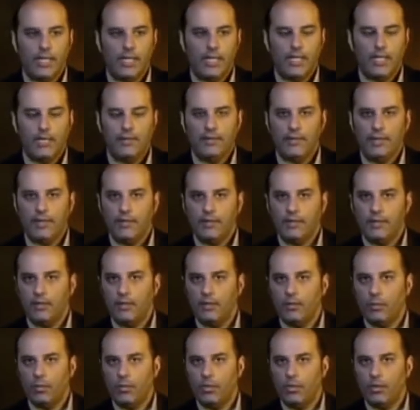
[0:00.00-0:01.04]
And if this
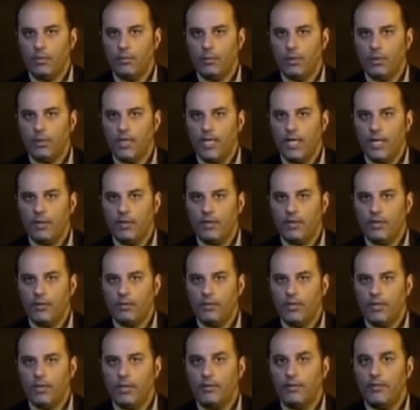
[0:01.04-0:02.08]
war broke out in the
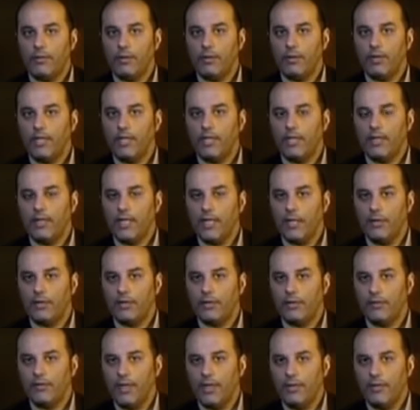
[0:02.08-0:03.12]
region of
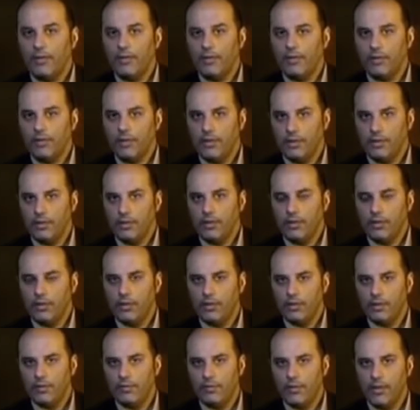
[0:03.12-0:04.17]
13,500 years ago,
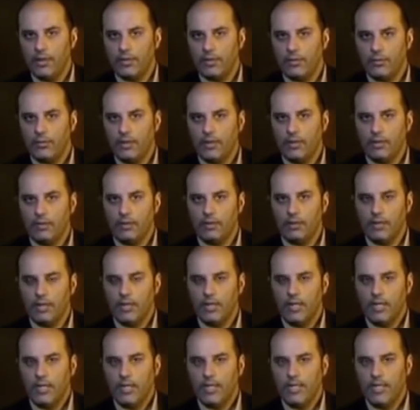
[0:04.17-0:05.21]
as the fossil record
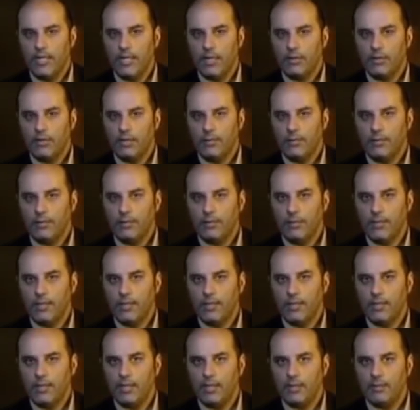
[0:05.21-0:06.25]
now seems to
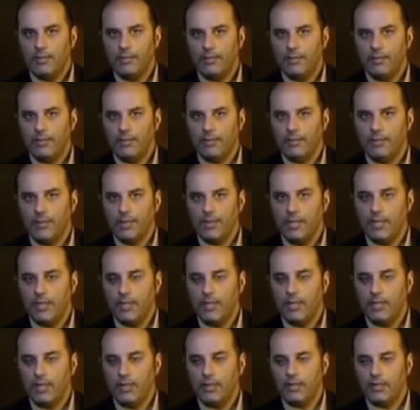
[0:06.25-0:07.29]
be um,
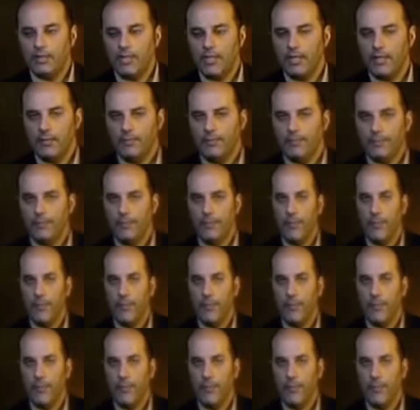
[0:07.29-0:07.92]
hinting and saying,